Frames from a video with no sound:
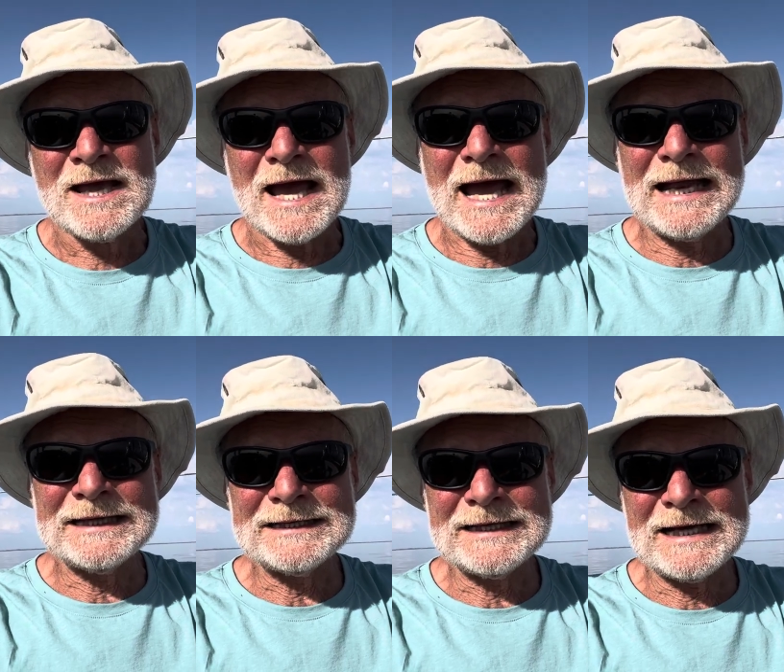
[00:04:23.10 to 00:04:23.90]

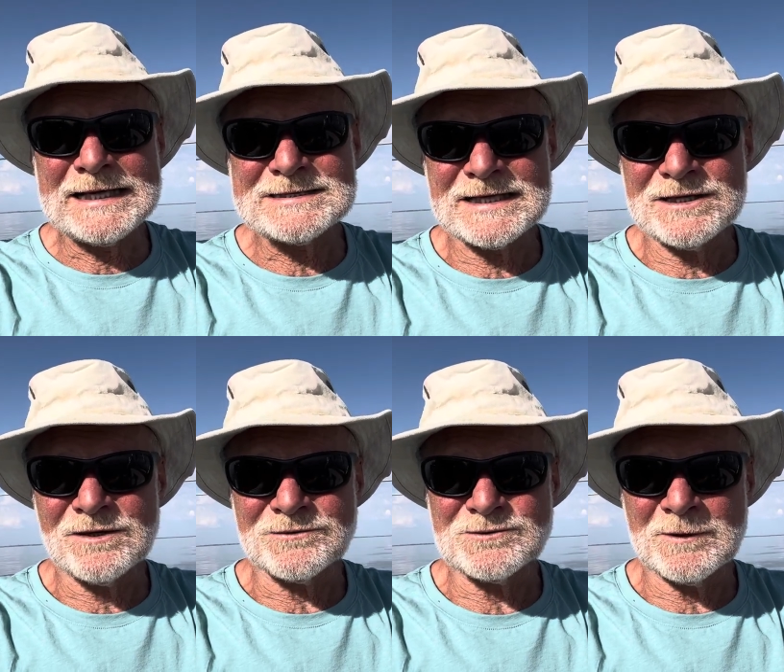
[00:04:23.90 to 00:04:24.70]
and uh, sent it
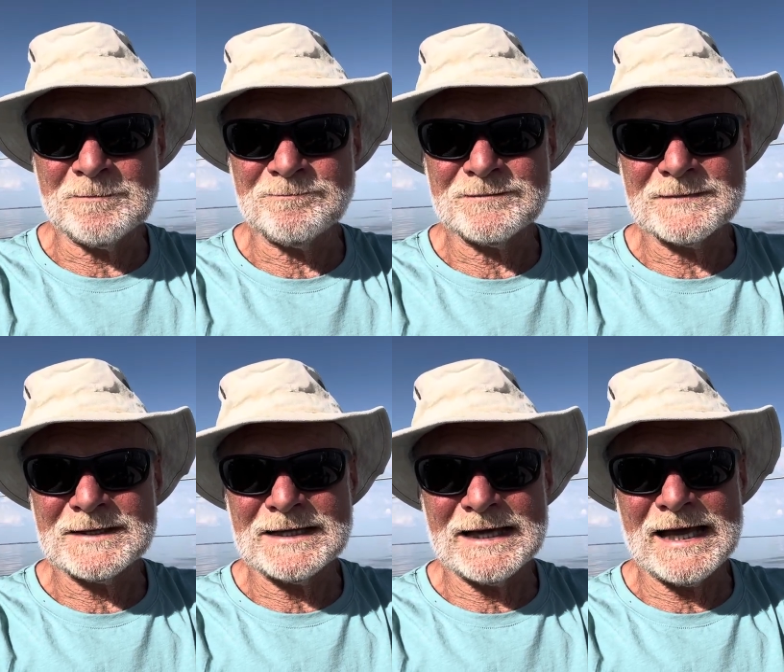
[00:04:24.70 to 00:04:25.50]
off to him.
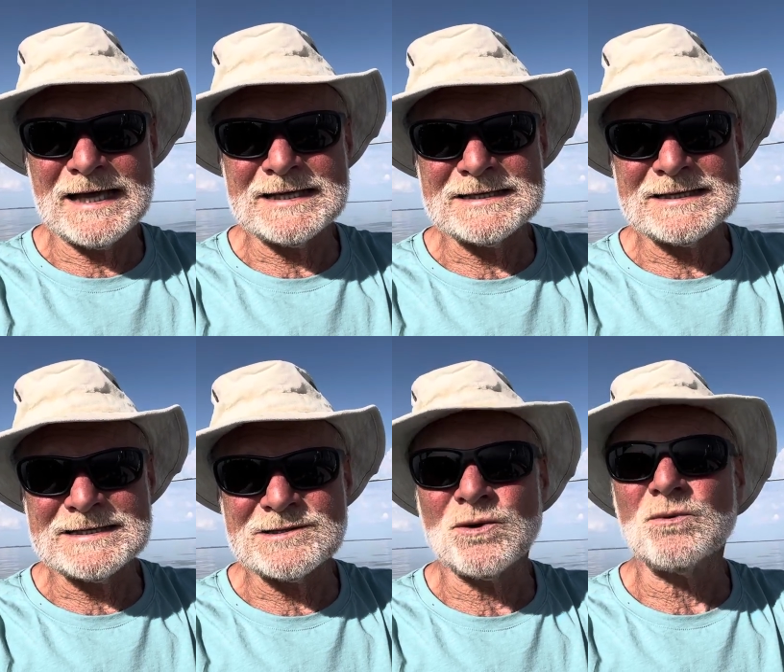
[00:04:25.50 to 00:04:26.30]
And he
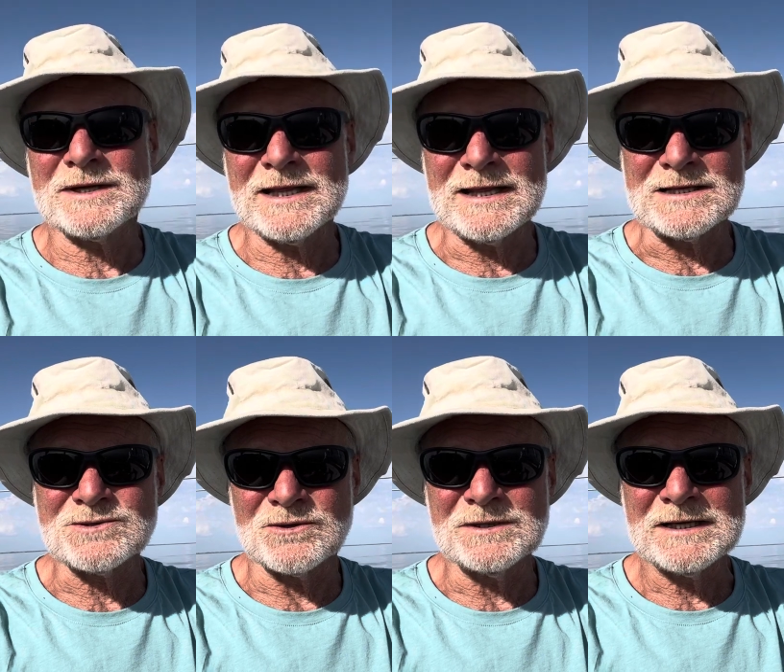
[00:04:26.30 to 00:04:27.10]
said, oh, yeah, that's
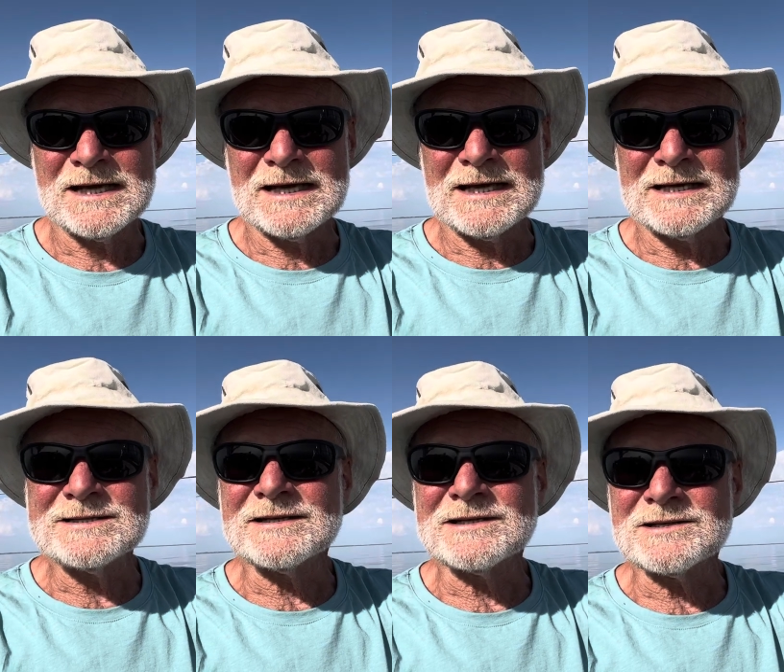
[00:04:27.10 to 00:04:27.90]
good. He
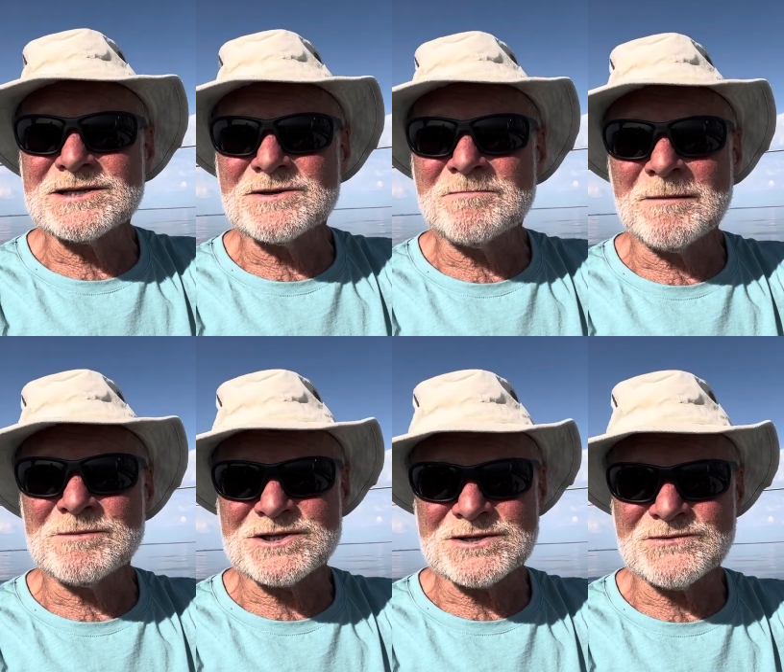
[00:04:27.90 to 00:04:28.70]
sent it to
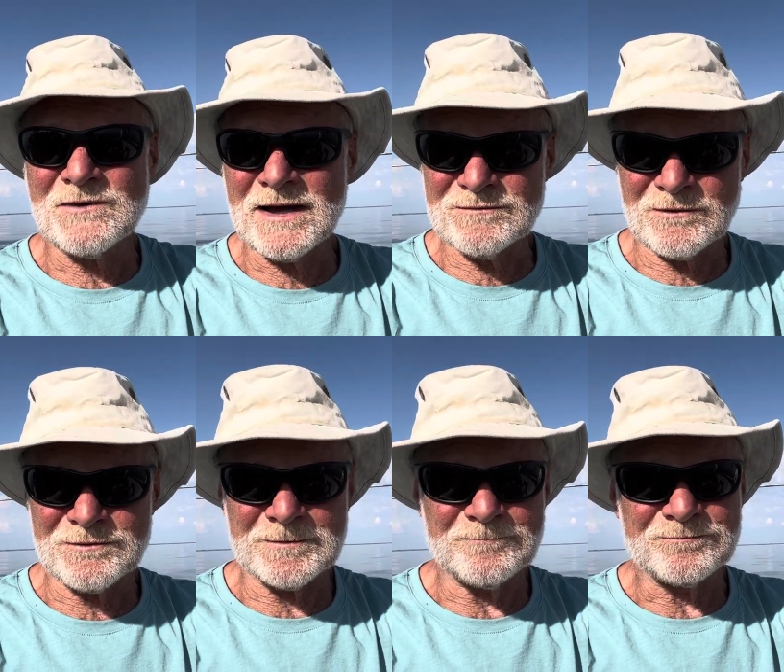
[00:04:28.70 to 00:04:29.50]
publishers, five of
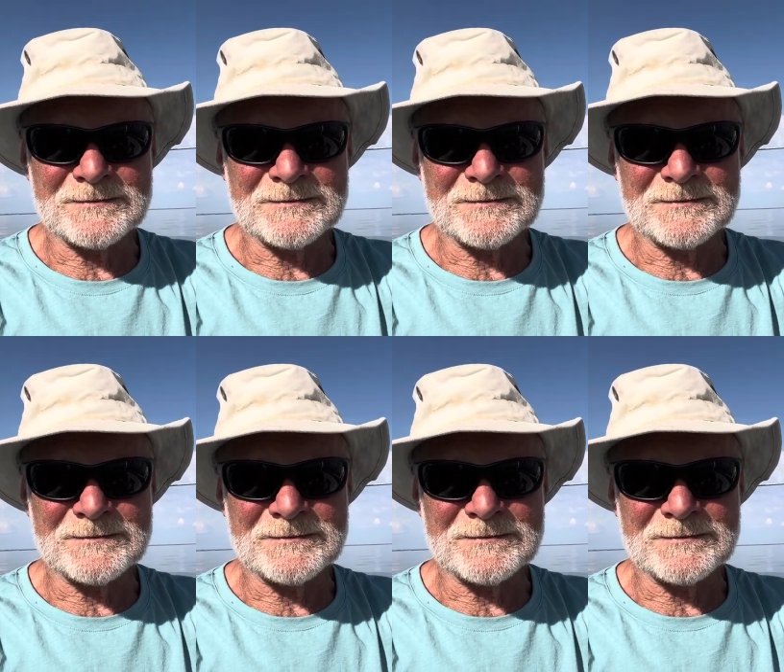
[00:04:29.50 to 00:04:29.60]
them.